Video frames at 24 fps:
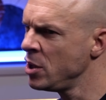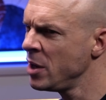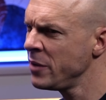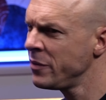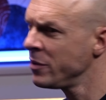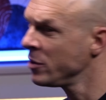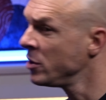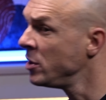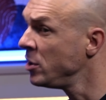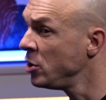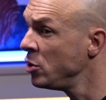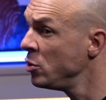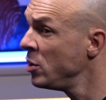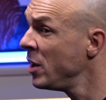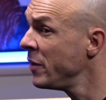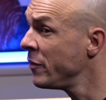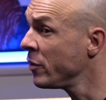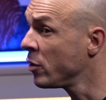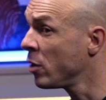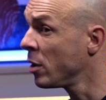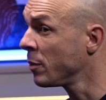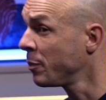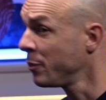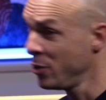You never you
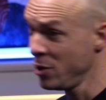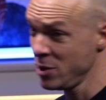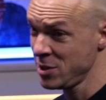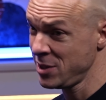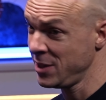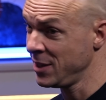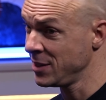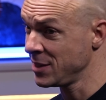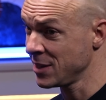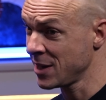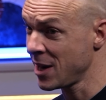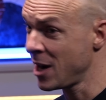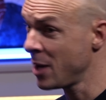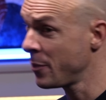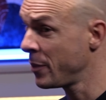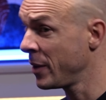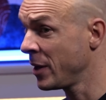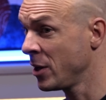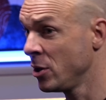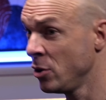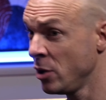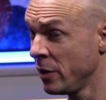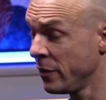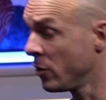never got personally as a
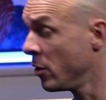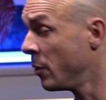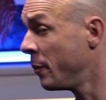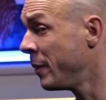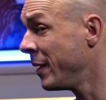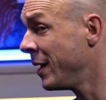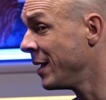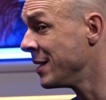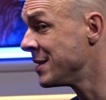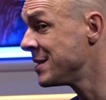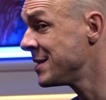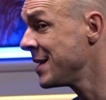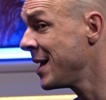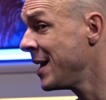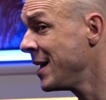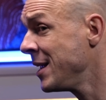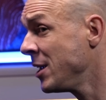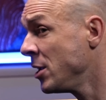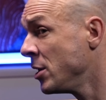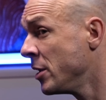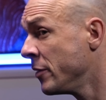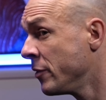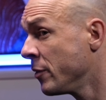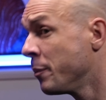chiropractor, you never got better at
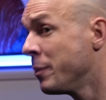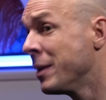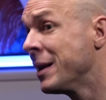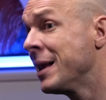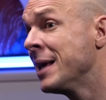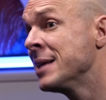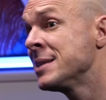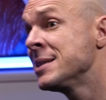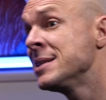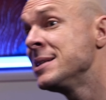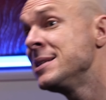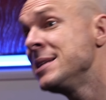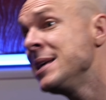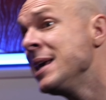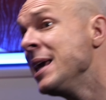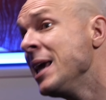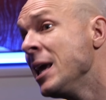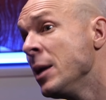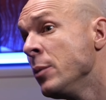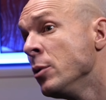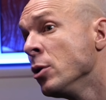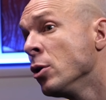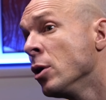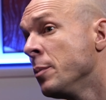selling, you never but as a
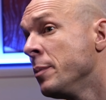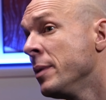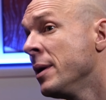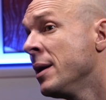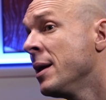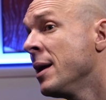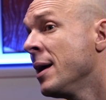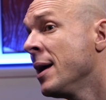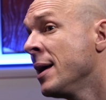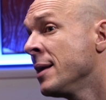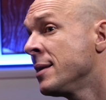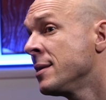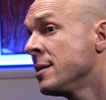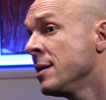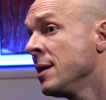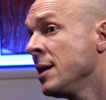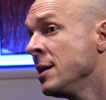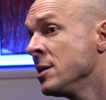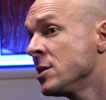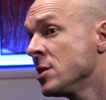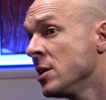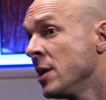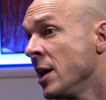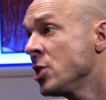team you got better at
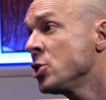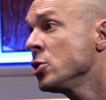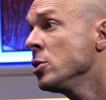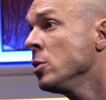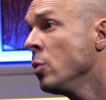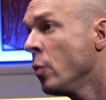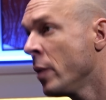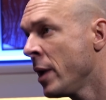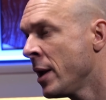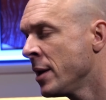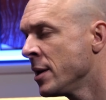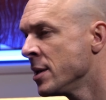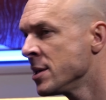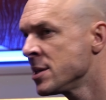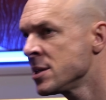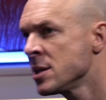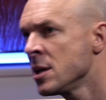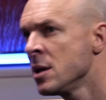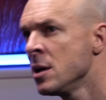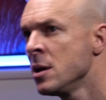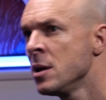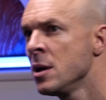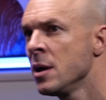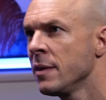the intellectual awareness